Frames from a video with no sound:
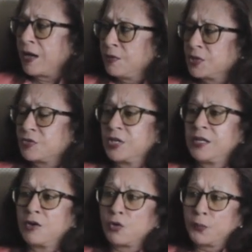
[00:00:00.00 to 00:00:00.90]
So I was
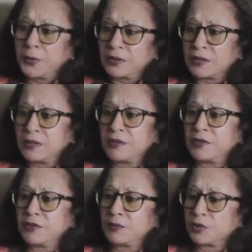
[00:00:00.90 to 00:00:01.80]
really hoping that
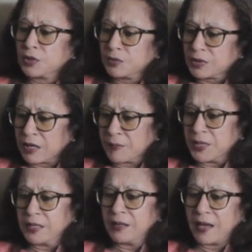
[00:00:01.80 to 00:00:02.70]
Narendra Modi would come
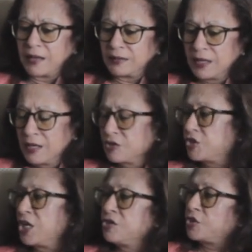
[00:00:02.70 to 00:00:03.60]
in and
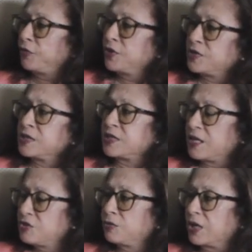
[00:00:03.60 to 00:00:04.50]
change, for instance,
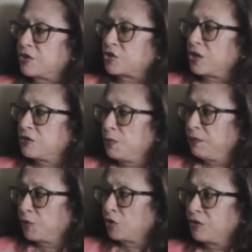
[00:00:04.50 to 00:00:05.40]
education. And
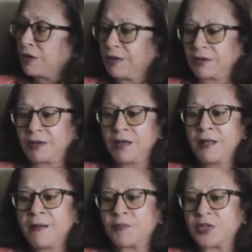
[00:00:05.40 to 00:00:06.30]
we've got
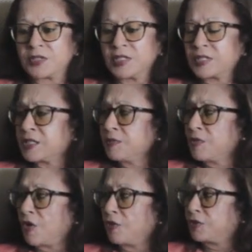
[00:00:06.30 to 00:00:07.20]
a system
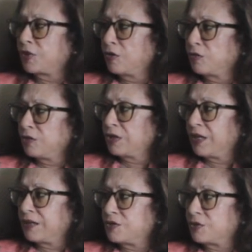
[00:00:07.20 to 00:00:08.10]
of
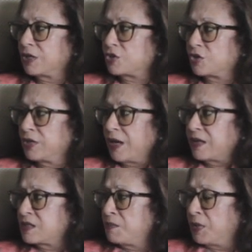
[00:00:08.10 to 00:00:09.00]
colonial education that
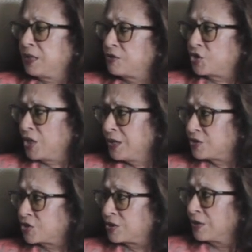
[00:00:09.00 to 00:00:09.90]
hasn't been
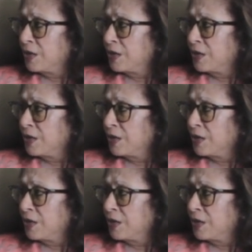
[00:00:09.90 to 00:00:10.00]
changed.